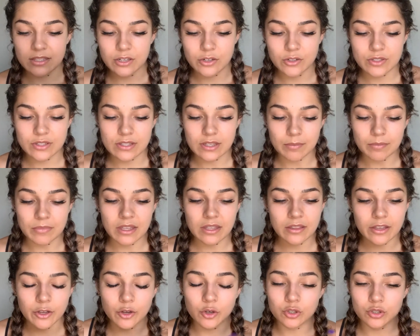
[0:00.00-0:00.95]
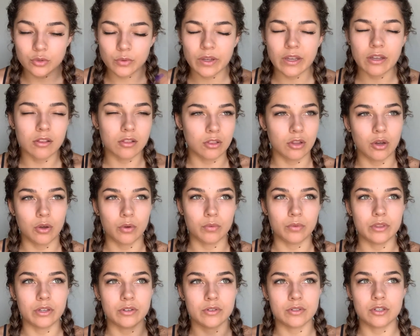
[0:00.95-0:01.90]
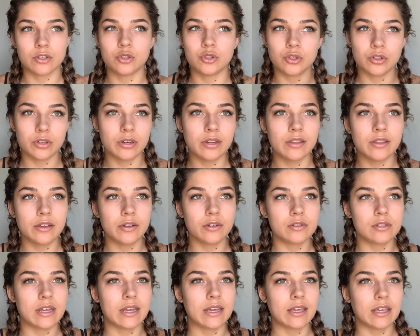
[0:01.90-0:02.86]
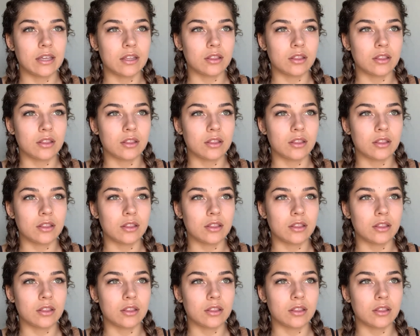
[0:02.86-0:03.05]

there's something that you're doing alone. There's a journey that you're taking